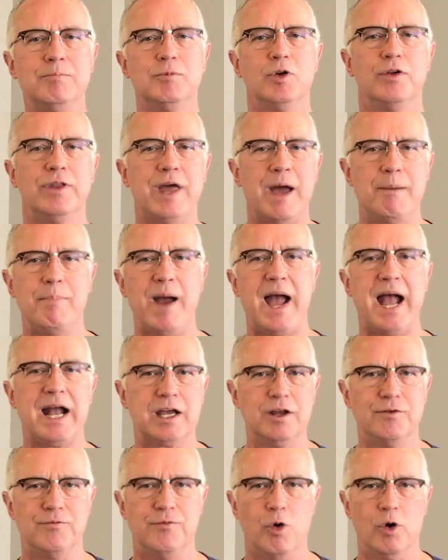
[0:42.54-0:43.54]
doing that
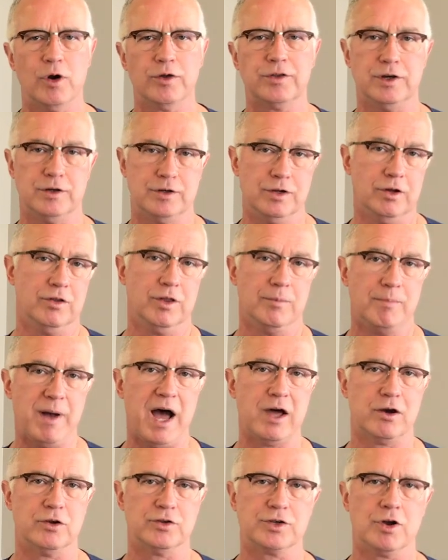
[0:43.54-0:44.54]
back and forth until the
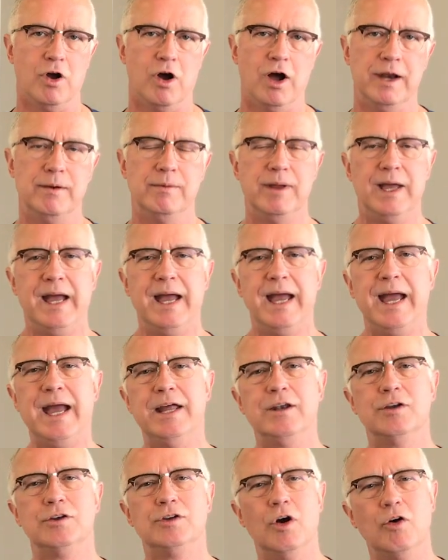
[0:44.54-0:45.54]
bottle's gone.
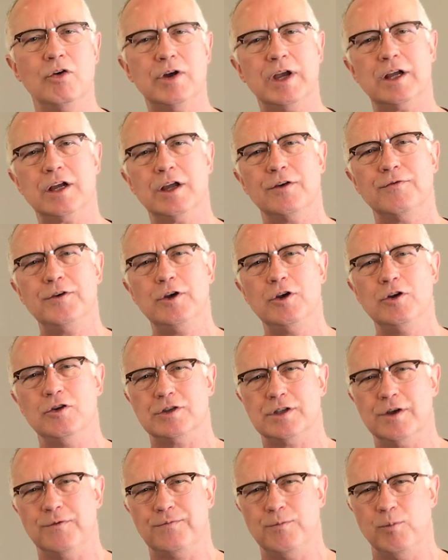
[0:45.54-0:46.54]
And don't get
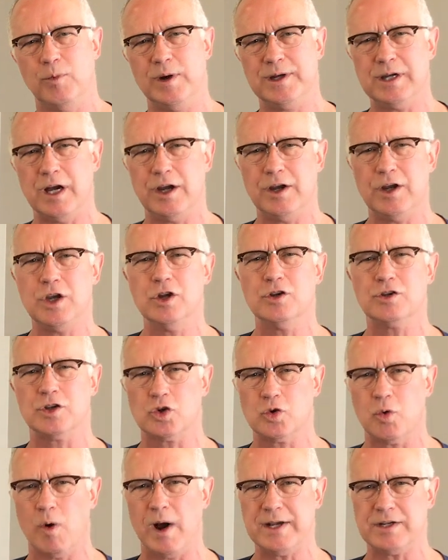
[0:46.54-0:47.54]
confused. If we tell you to use it
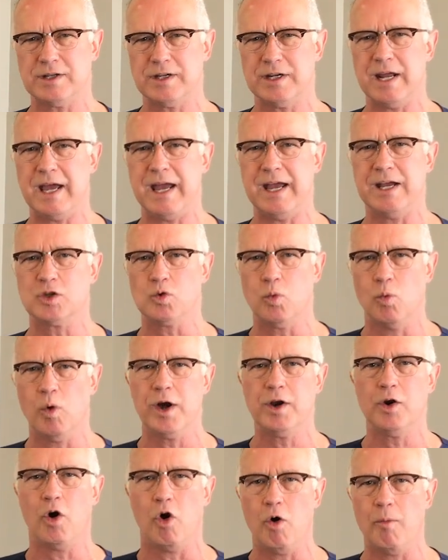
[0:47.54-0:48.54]
twice a day, it's
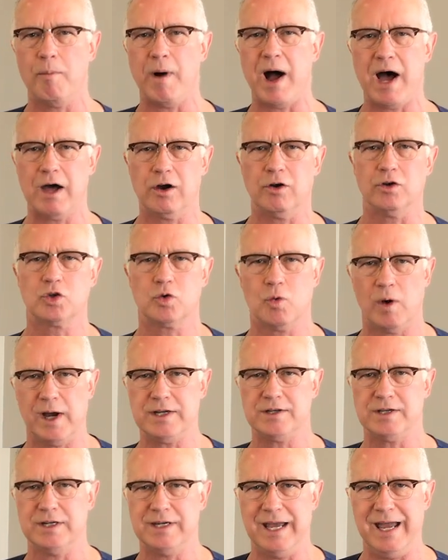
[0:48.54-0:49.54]
one whole bottle
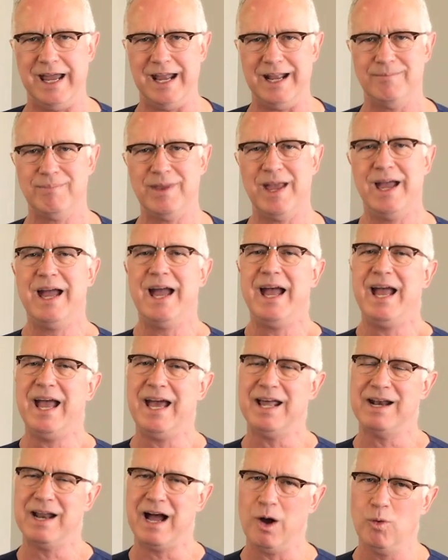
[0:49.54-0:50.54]
twice a day.
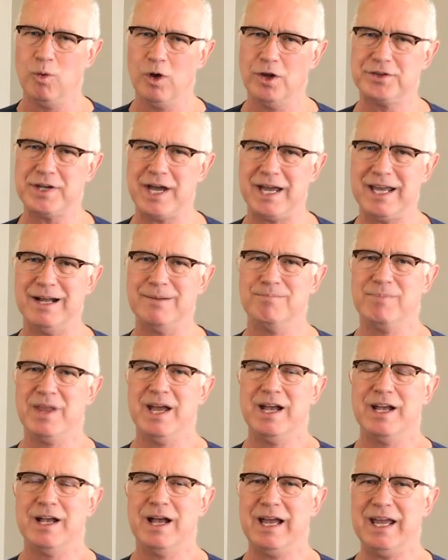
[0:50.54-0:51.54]
And I will tell you,
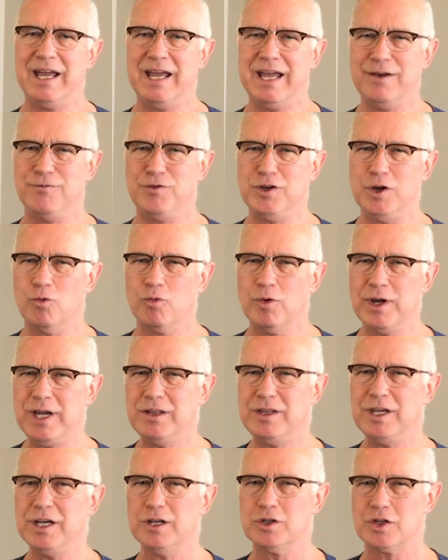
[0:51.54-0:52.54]
if you
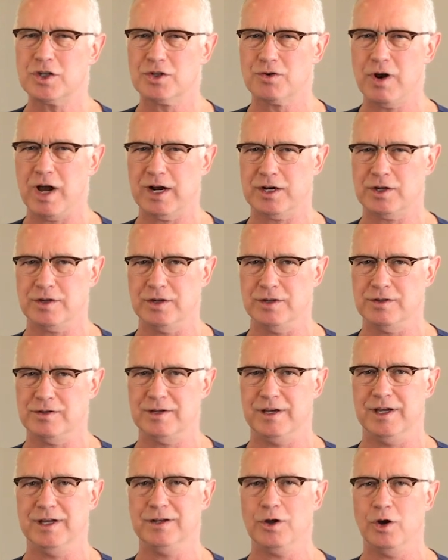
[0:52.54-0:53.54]
read the
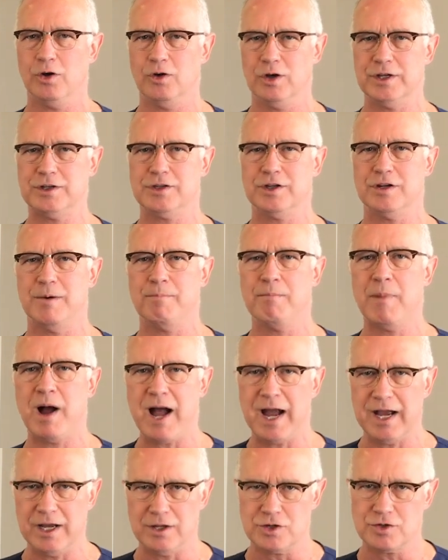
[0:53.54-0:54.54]
instructions and don't listen to
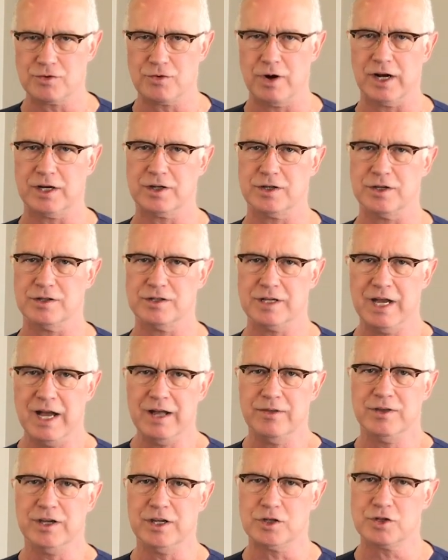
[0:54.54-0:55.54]
my instructions,
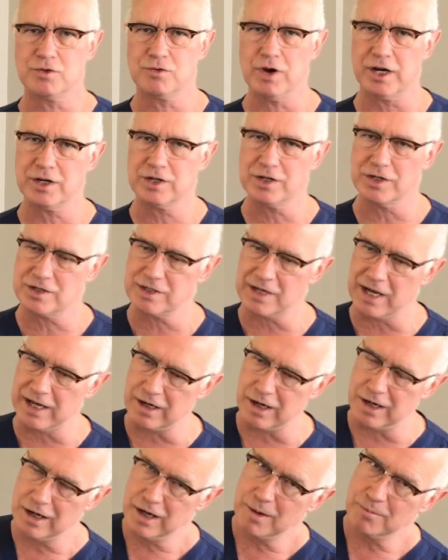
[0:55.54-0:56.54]
the instructions say
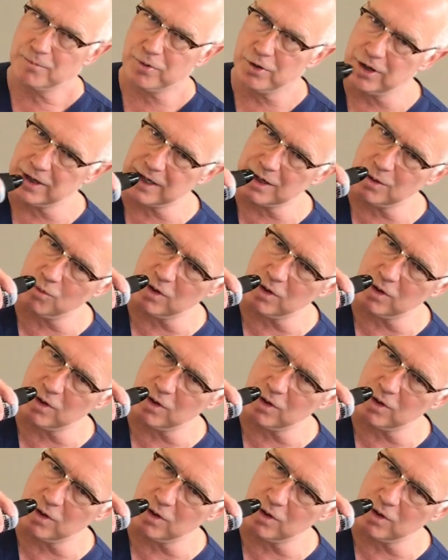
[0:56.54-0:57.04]
to put it in